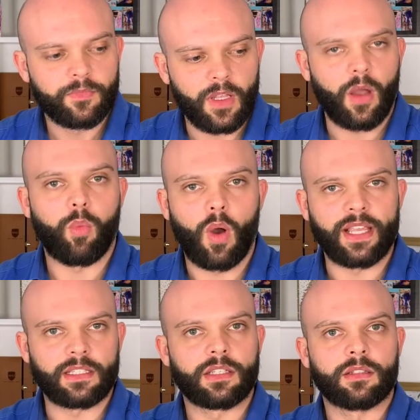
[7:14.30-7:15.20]
a
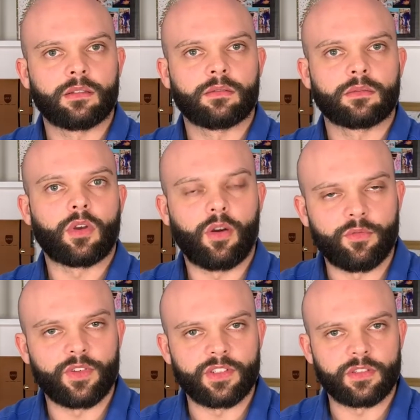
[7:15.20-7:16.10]
white,
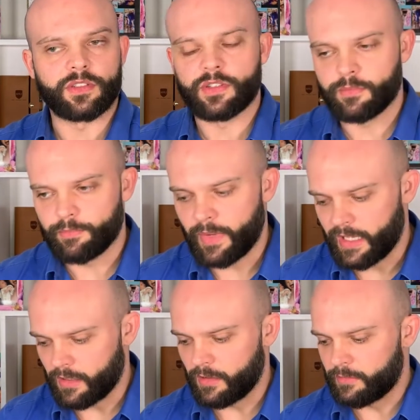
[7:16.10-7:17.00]
confident
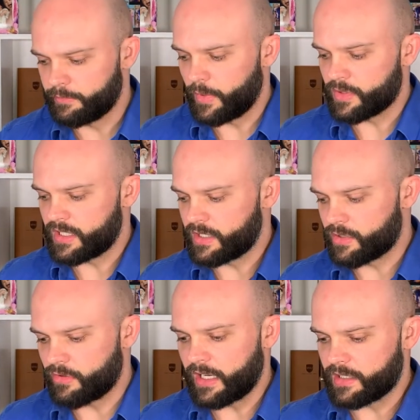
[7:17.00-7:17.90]
male, mostly
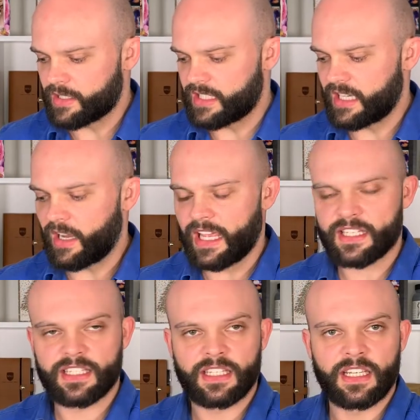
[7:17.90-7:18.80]
straight,
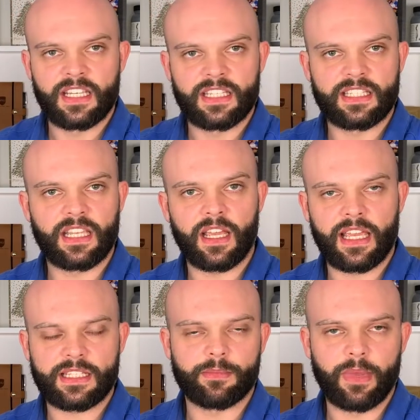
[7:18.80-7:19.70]
CIS
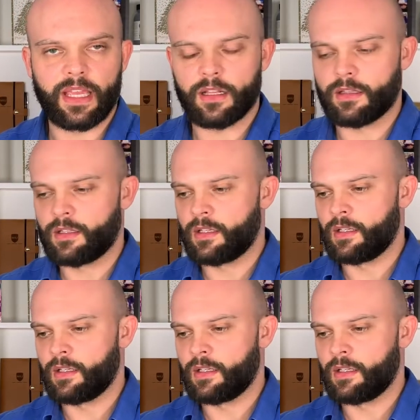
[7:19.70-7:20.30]
male,